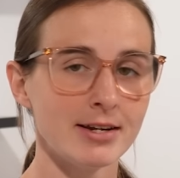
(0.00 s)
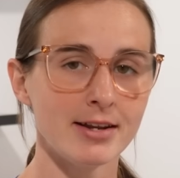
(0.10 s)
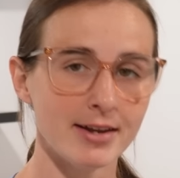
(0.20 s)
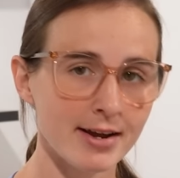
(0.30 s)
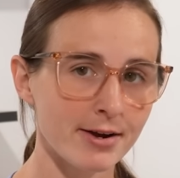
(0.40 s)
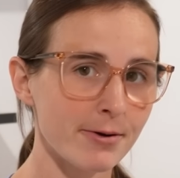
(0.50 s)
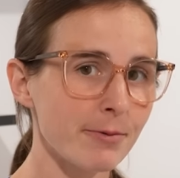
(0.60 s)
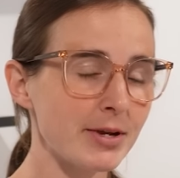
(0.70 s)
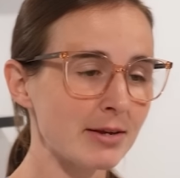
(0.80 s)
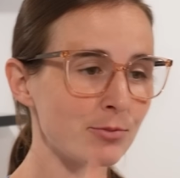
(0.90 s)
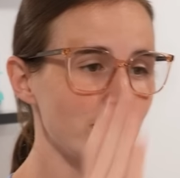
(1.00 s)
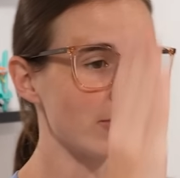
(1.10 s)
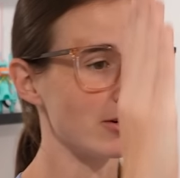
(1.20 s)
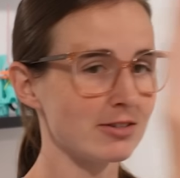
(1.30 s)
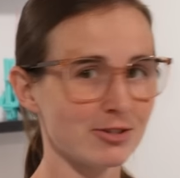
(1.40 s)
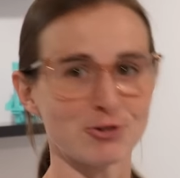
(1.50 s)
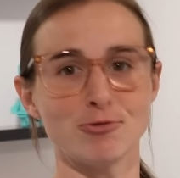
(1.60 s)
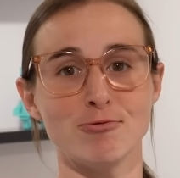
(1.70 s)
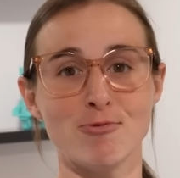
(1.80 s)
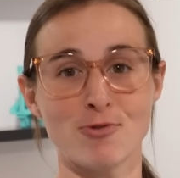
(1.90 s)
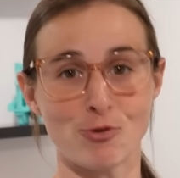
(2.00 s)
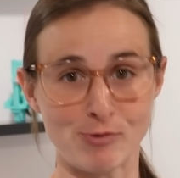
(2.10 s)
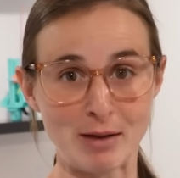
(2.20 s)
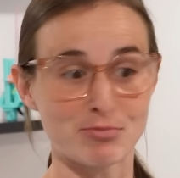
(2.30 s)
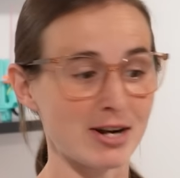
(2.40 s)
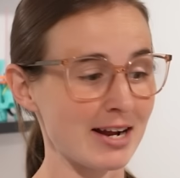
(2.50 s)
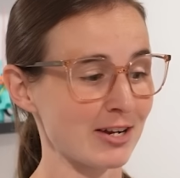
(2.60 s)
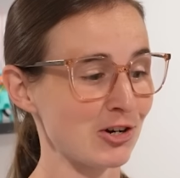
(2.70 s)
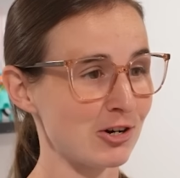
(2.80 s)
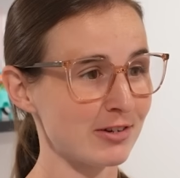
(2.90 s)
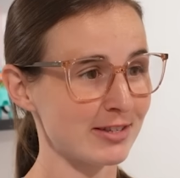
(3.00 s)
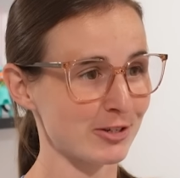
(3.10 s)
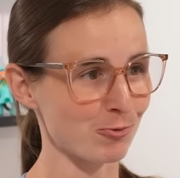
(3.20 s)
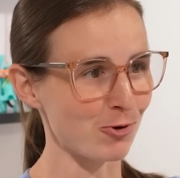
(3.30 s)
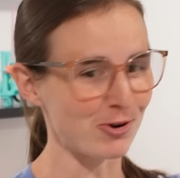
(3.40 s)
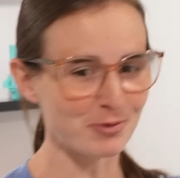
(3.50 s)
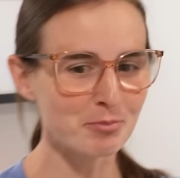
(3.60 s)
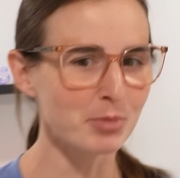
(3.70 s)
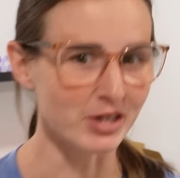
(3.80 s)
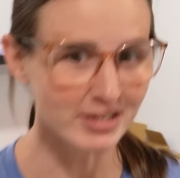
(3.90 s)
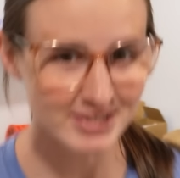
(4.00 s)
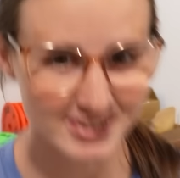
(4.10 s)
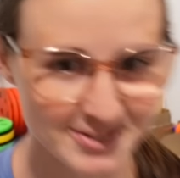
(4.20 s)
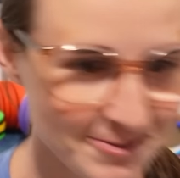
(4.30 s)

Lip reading: Now we can move on to the Reprack on this wall, but